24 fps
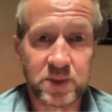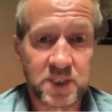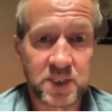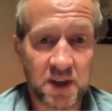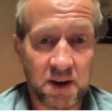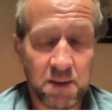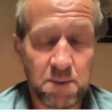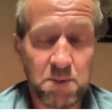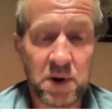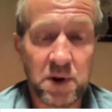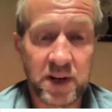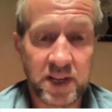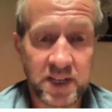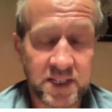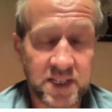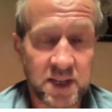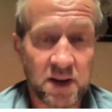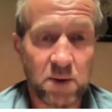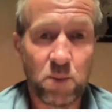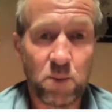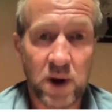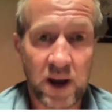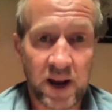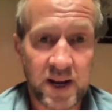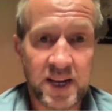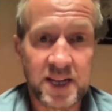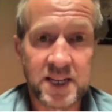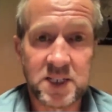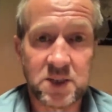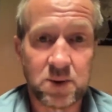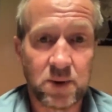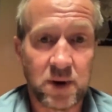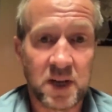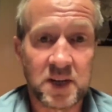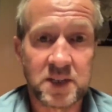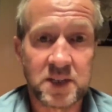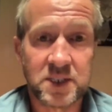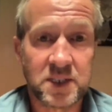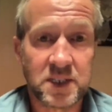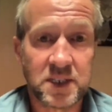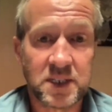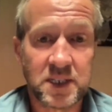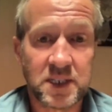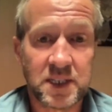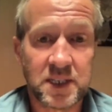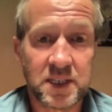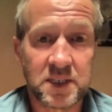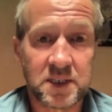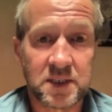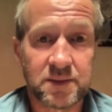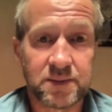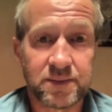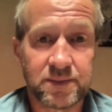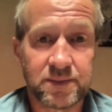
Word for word: Somebody somewhere needs to answer to this.